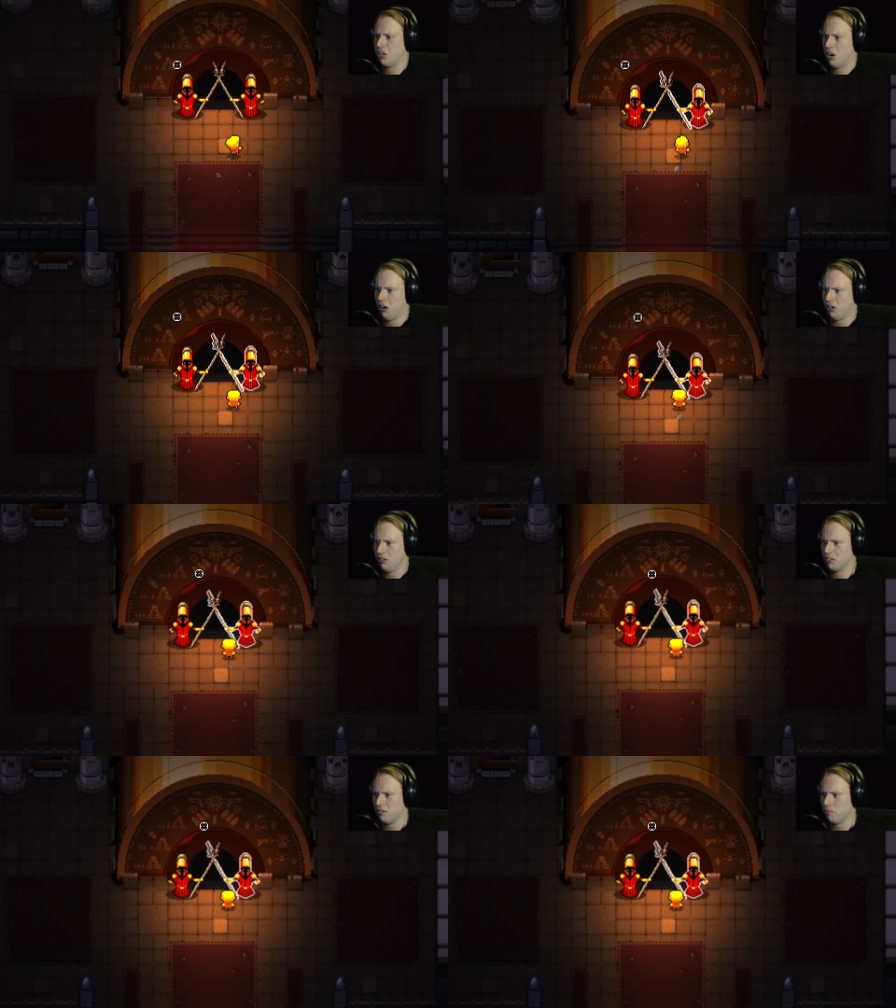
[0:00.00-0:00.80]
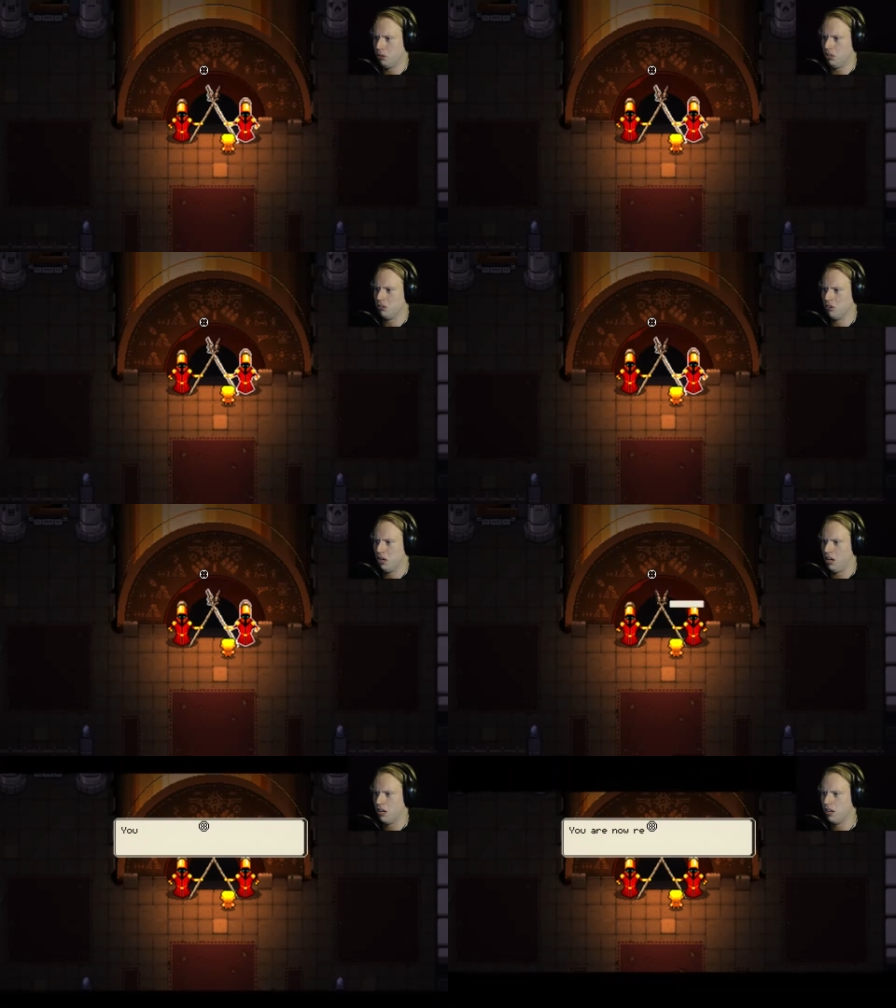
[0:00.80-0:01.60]
Guardians of Bullet
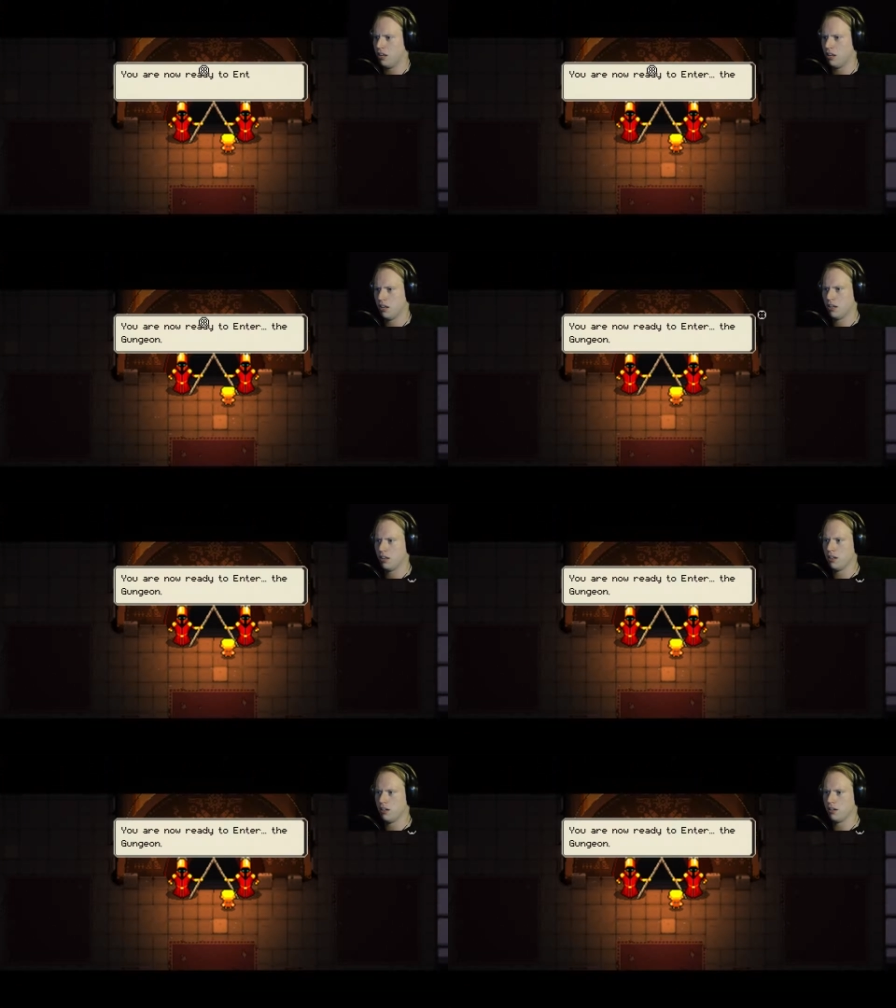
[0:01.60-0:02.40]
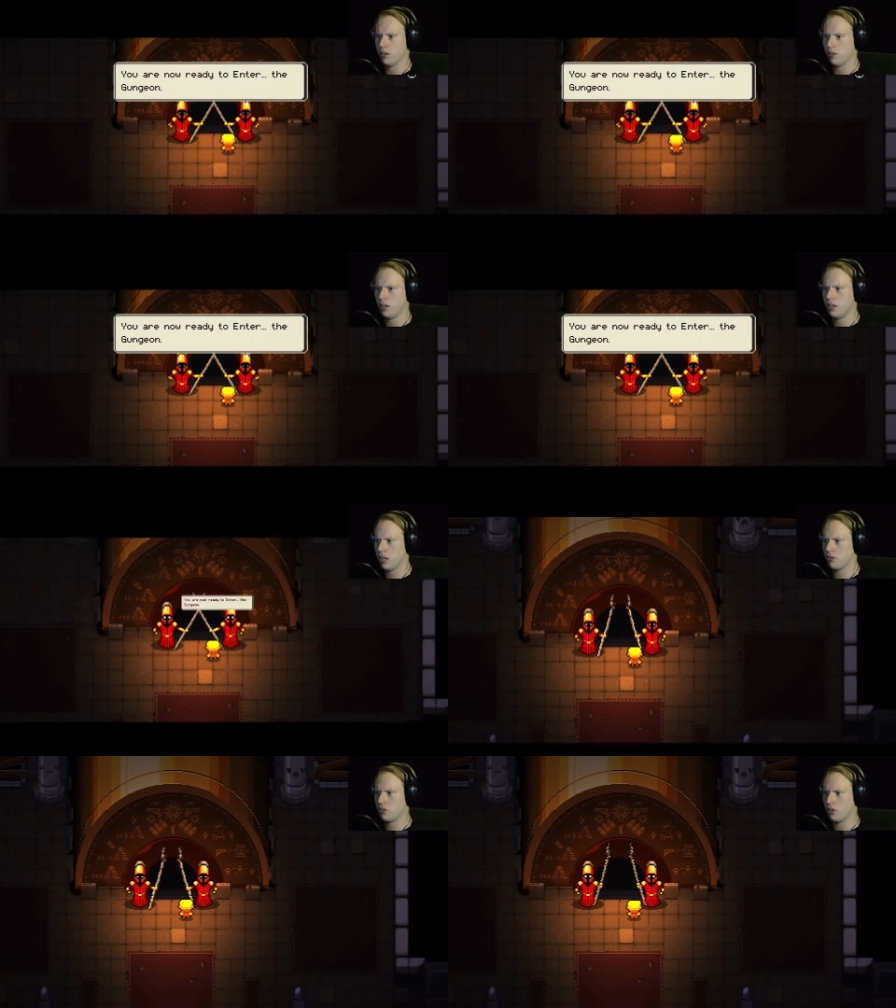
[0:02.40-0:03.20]
Raw. Now ready to
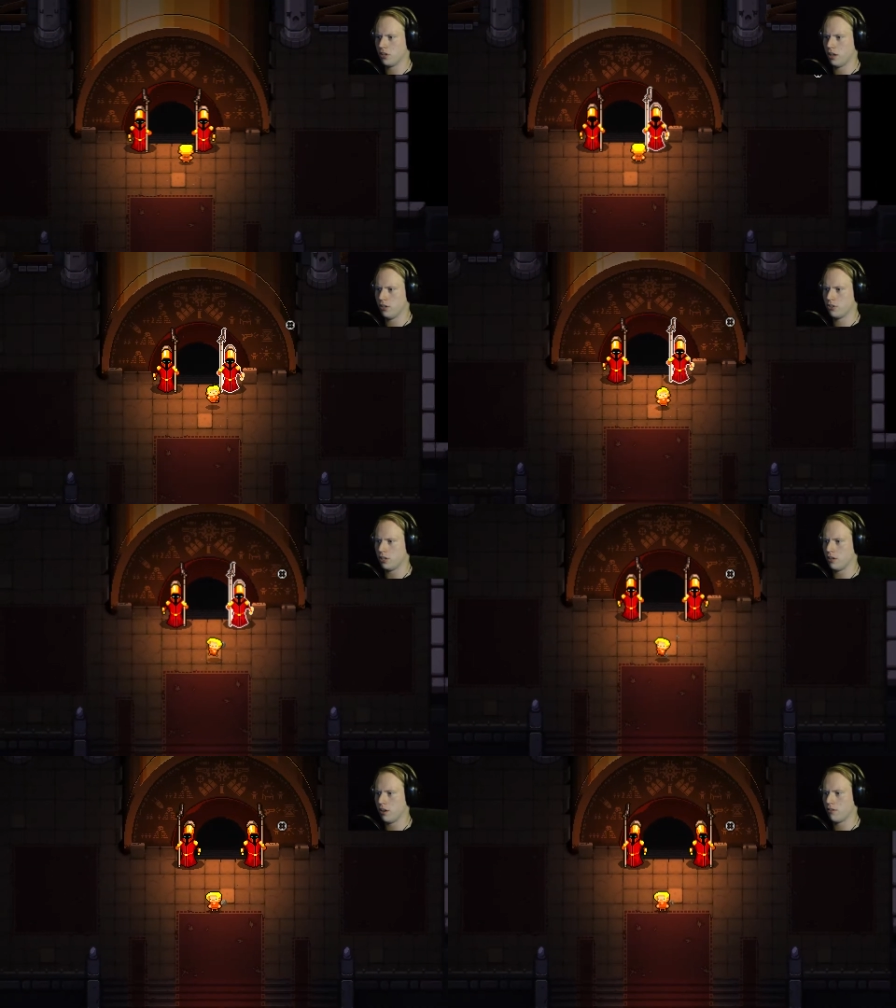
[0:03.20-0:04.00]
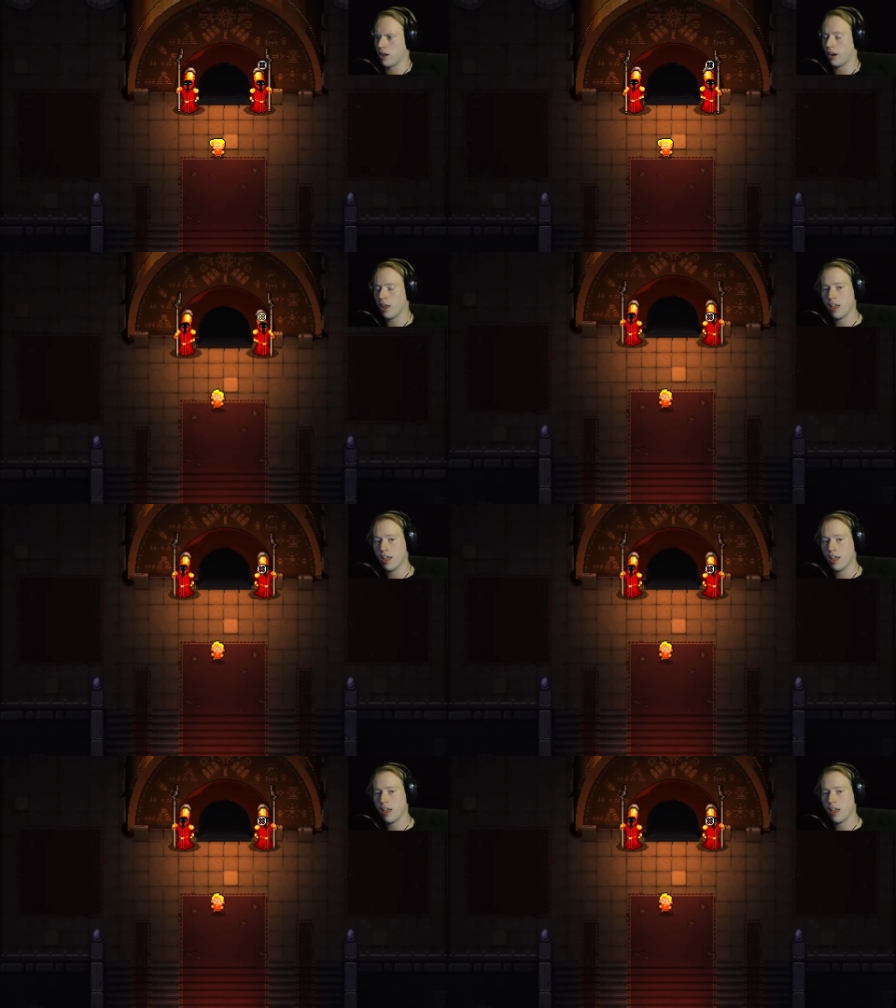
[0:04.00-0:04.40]
enter the Gungeon. All right.